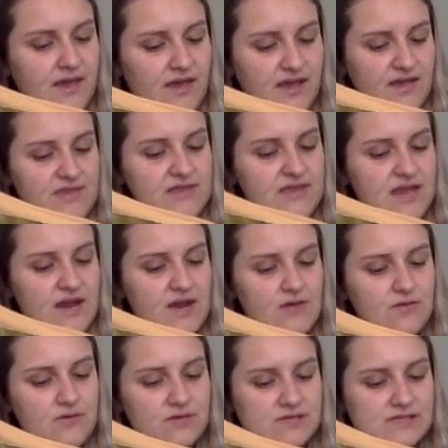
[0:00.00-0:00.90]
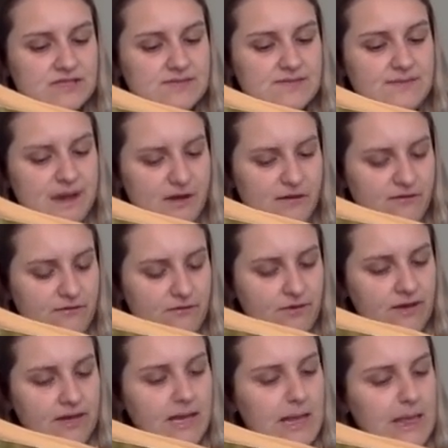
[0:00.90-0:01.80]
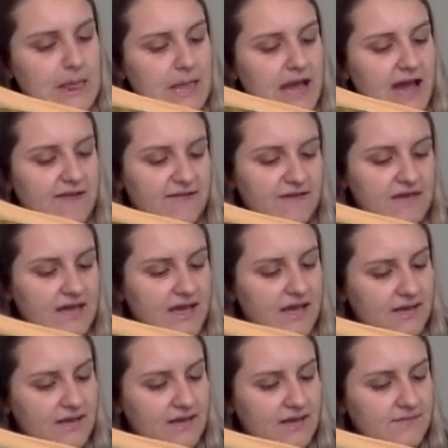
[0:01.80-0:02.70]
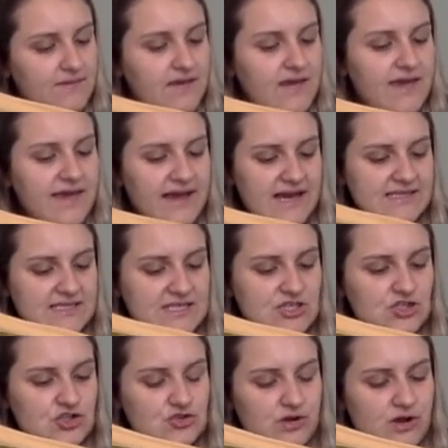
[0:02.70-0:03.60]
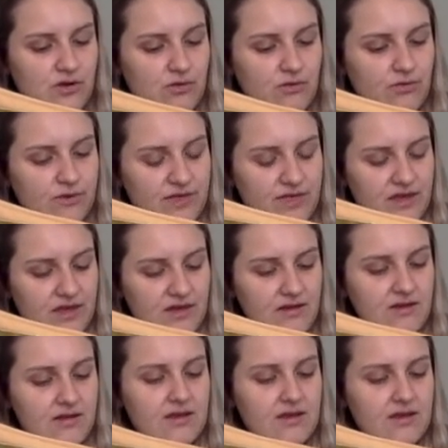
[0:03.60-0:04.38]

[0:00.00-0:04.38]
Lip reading: and there was Malfoy, laughing at him as he struggled with it.